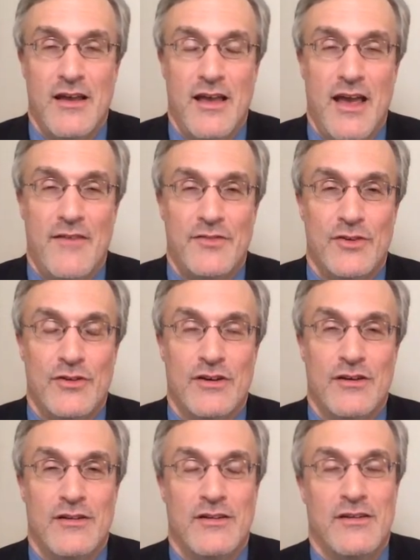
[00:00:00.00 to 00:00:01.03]

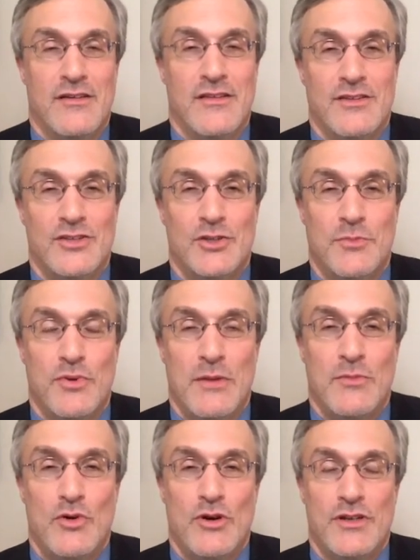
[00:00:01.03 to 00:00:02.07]
after a Supreme
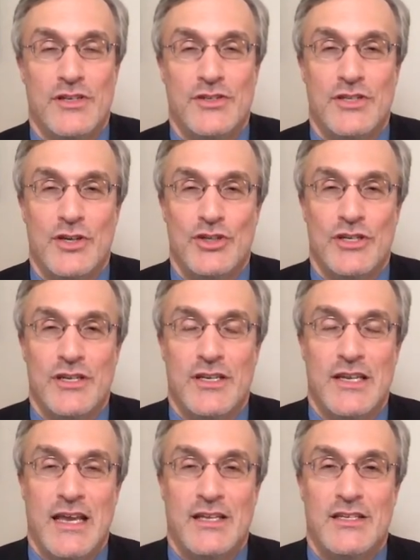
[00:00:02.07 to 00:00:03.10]
Court decision in
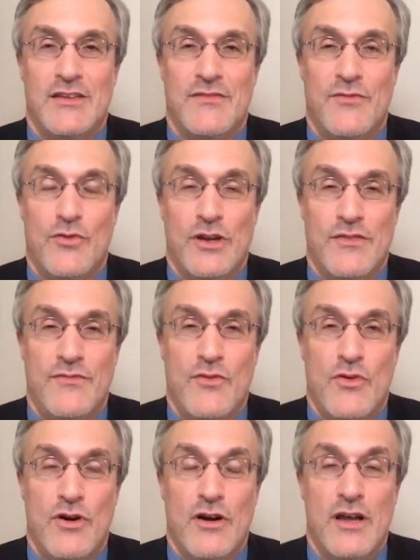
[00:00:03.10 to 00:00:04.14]

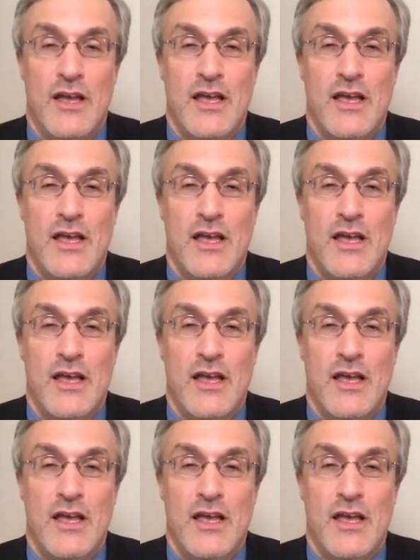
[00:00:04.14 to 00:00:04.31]
1944.